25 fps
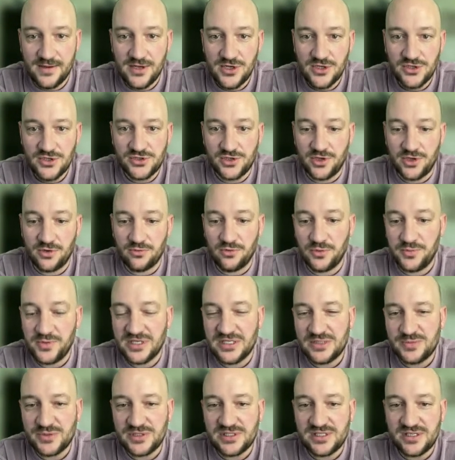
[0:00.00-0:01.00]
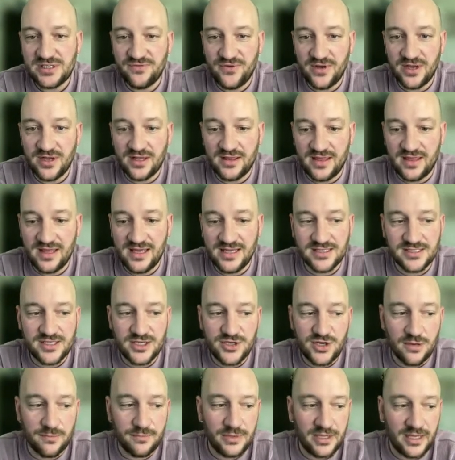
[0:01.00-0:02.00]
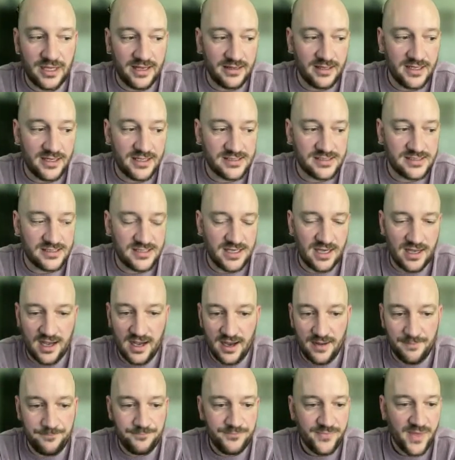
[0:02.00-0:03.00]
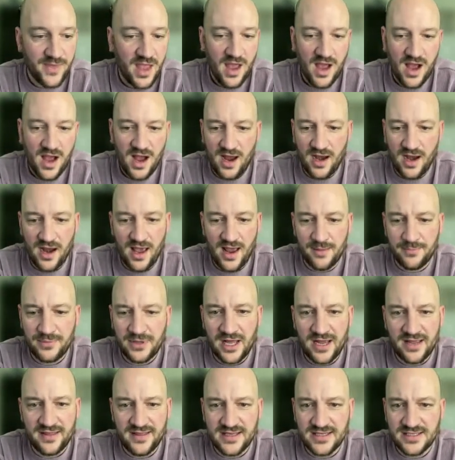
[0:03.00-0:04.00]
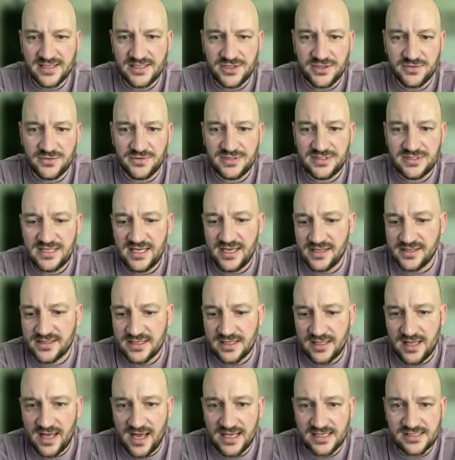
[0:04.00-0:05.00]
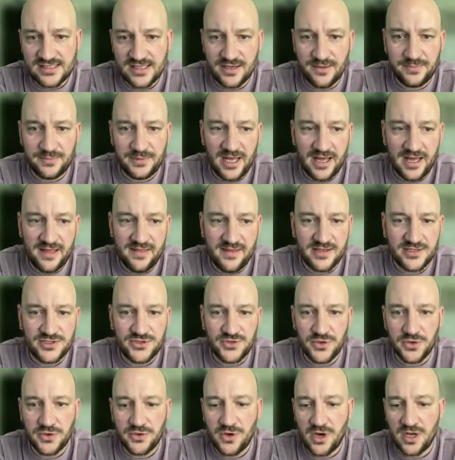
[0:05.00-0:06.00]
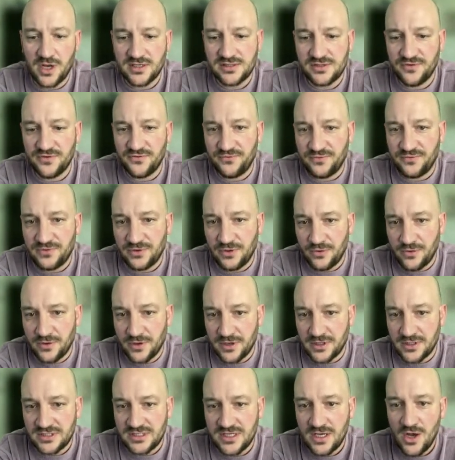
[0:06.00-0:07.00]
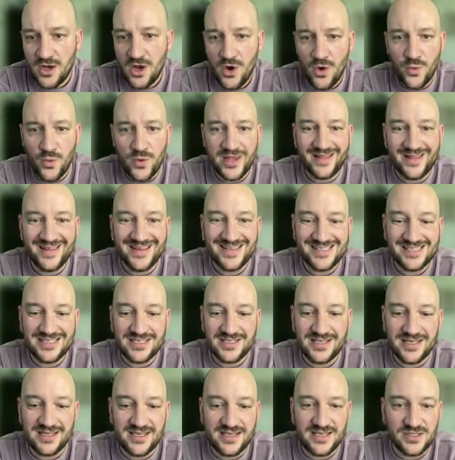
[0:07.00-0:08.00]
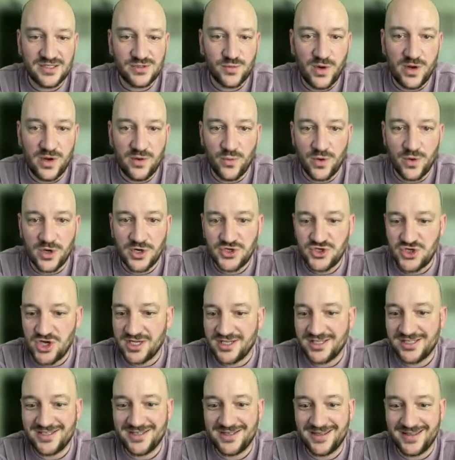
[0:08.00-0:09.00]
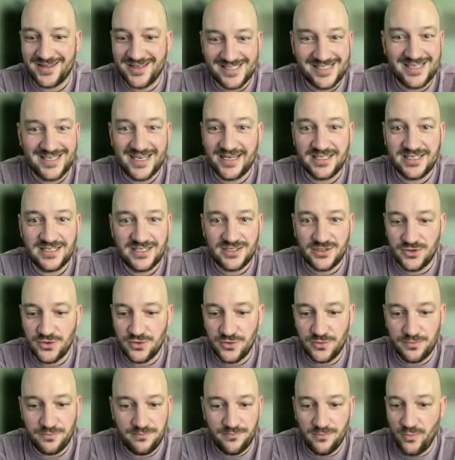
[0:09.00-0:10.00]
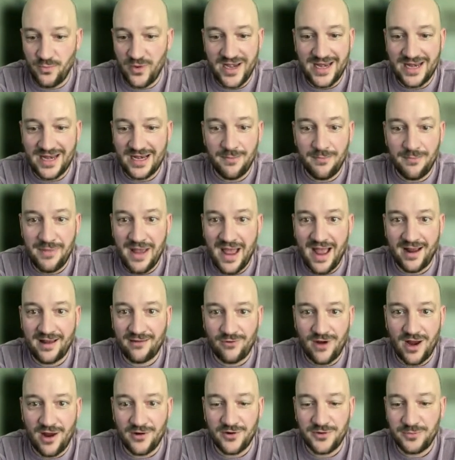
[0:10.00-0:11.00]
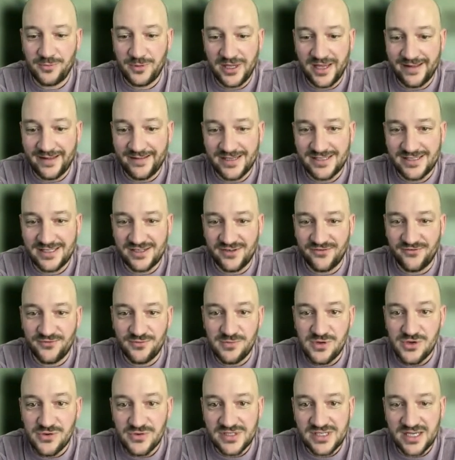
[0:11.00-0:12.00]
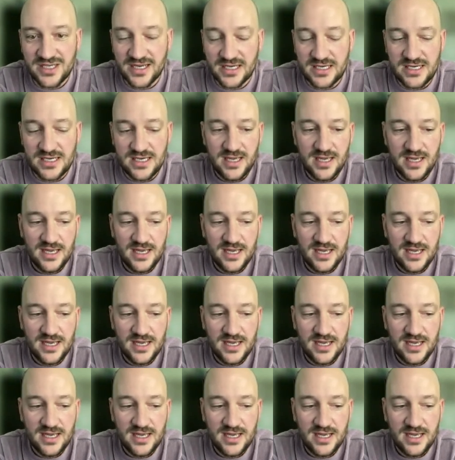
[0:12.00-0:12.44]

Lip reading: So there will be specific things in your playlist. And I apply these to dance class. I apply these to across the floors. We listen to these when we're just listening to, we need a background playlist of music.